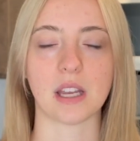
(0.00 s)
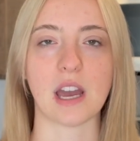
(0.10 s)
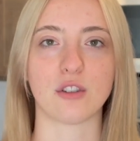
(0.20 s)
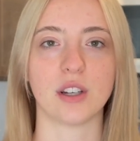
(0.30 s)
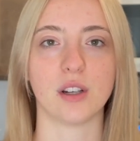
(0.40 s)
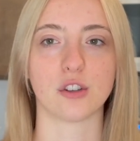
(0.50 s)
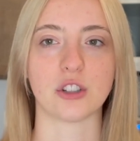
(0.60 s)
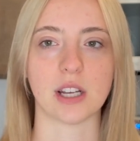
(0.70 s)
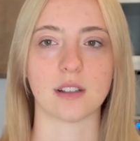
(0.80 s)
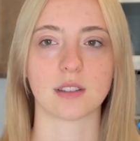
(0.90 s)
Henry another
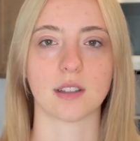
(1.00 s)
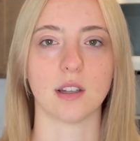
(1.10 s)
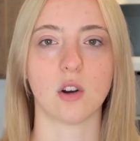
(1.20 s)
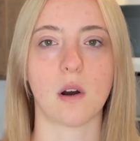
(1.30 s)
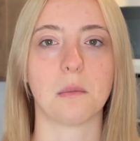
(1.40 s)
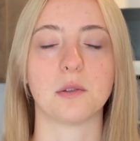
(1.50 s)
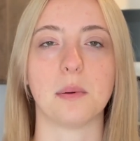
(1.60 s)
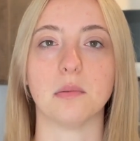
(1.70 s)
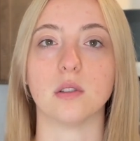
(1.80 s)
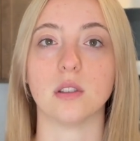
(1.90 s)
chance because I know how much
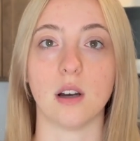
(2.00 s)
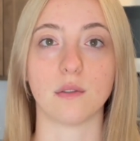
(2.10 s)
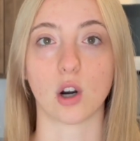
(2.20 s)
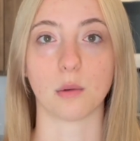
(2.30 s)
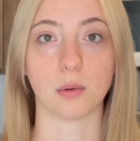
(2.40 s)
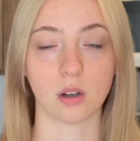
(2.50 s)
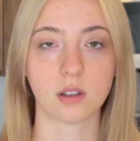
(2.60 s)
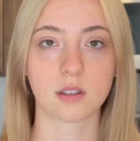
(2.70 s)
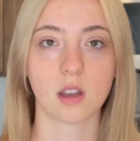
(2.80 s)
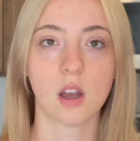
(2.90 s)
people love her
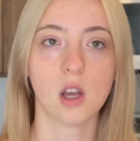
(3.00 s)
books.